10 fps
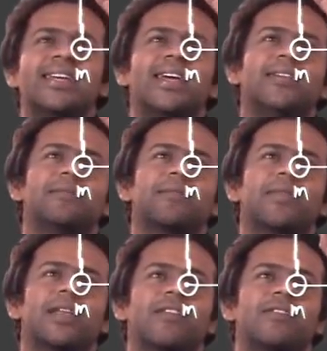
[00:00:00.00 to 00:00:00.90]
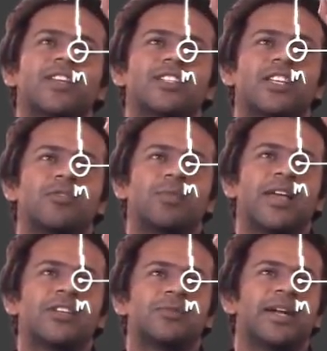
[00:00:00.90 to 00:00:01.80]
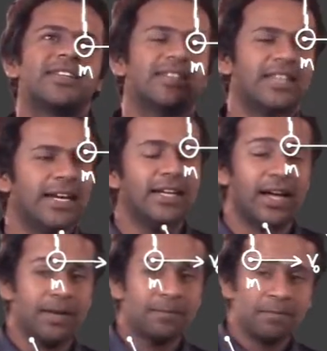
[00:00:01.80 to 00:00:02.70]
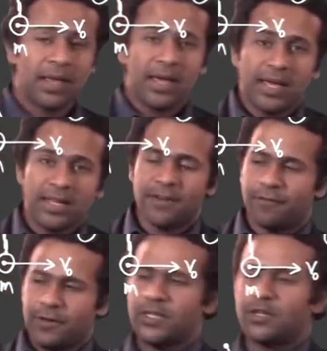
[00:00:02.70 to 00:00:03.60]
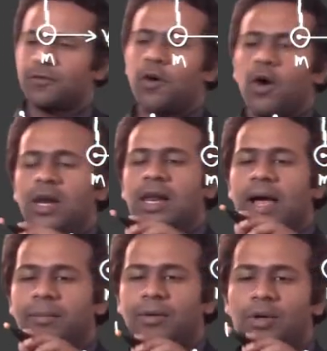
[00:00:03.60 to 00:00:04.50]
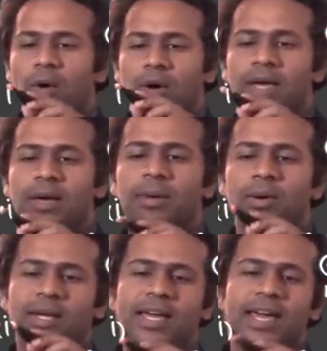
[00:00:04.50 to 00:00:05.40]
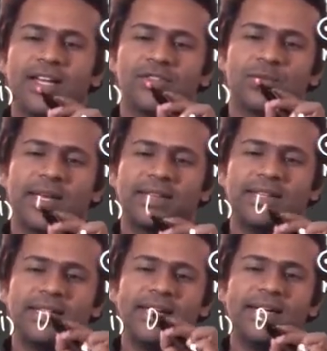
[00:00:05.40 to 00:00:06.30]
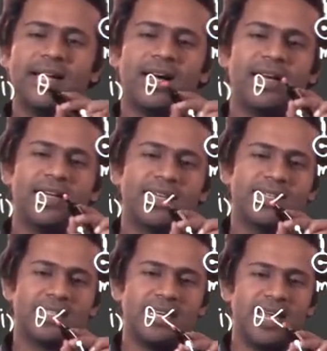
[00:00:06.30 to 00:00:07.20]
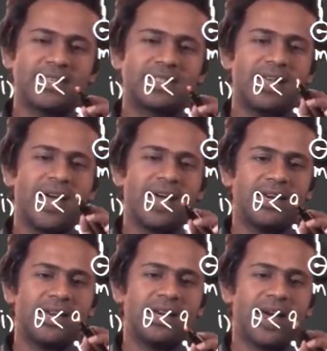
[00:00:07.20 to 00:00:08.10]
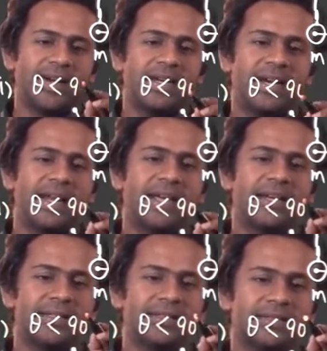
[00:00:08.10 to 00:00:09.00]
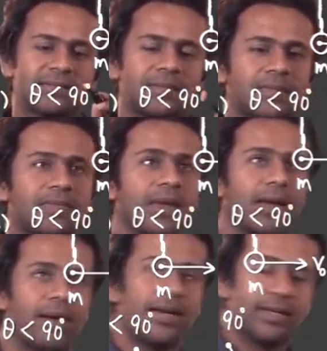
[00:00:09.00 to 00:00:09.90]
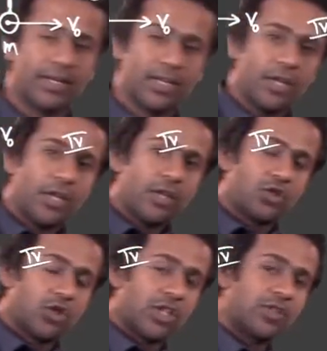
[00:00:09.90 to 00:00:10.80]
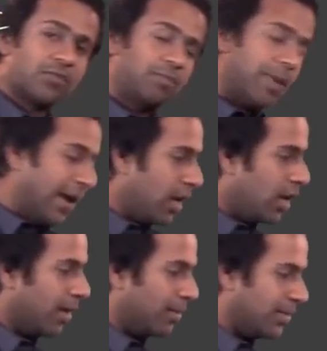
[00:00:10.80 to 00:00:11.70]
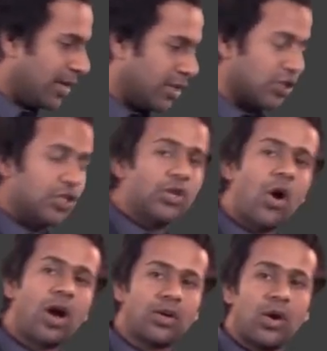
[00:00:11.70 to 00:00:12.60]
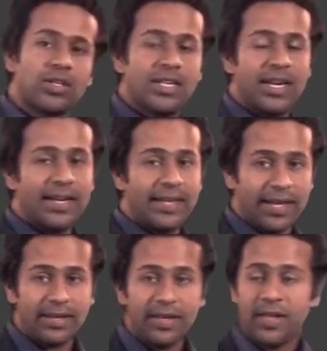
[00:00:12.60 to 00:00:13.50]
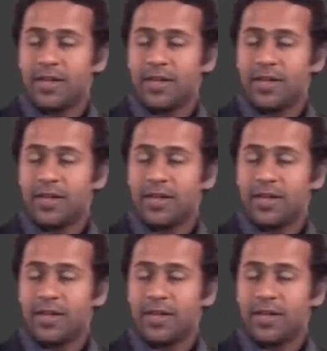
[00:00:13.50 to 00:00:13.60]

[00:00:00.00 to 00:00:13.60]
say if this displacement is theta, then first of all, I'm talking about a case where theta is less than 90 degrees, right? So this pendulum is not oscillating